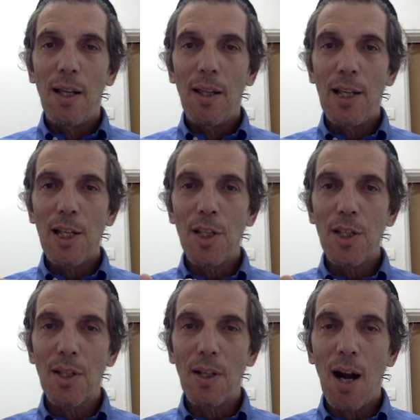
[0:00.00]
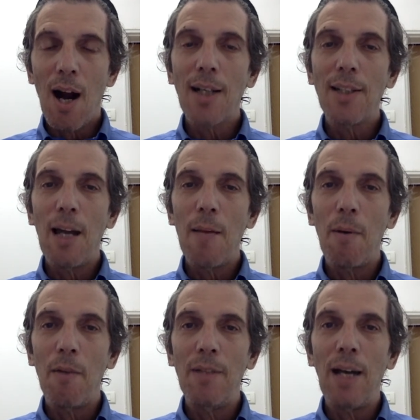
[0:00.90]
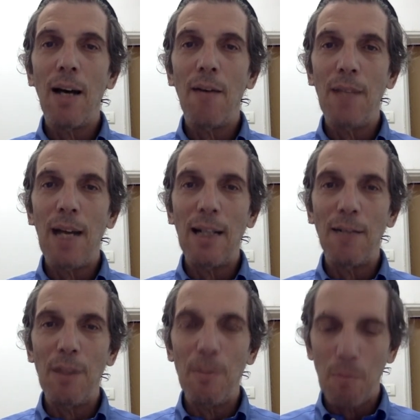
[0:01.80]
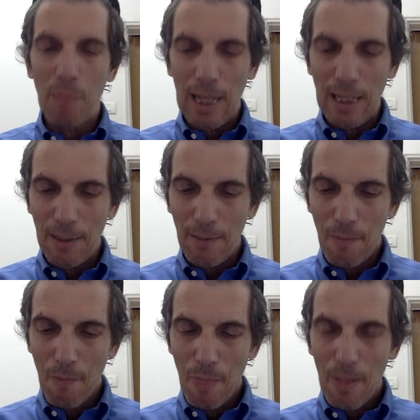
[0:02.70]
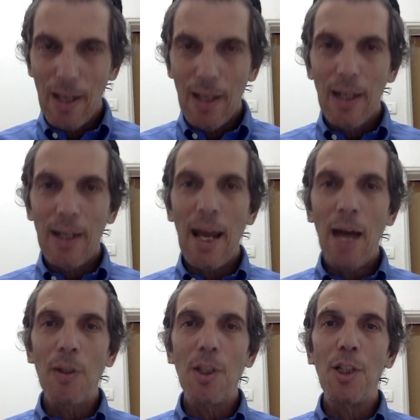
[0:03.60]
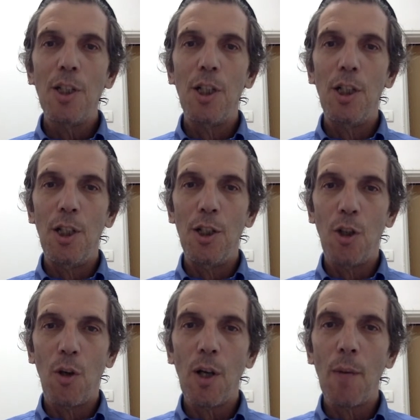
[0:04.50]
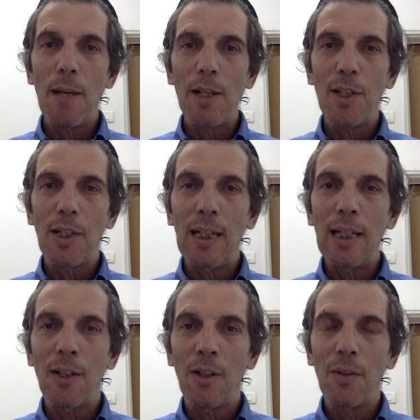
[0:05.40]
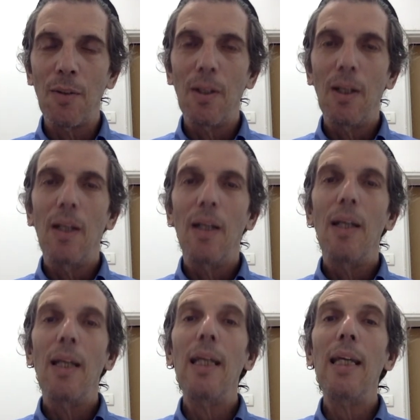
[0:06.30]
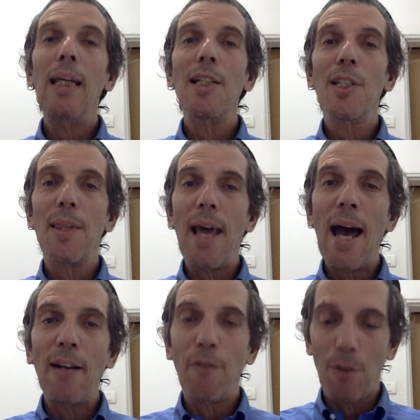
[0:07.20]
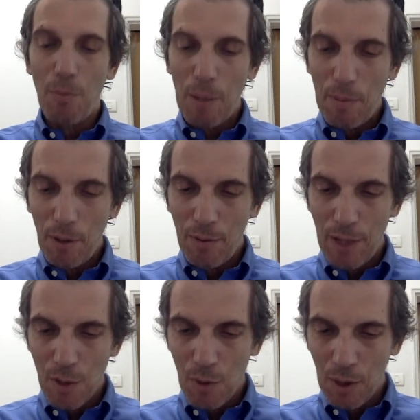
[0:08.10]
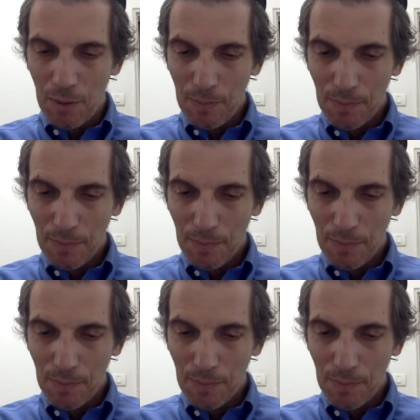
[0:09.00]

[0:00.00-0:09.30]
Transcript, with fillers: this archetype of, that of that of deeper mind. And now it's, he's showing up as the leader. He is that for the people of Israel.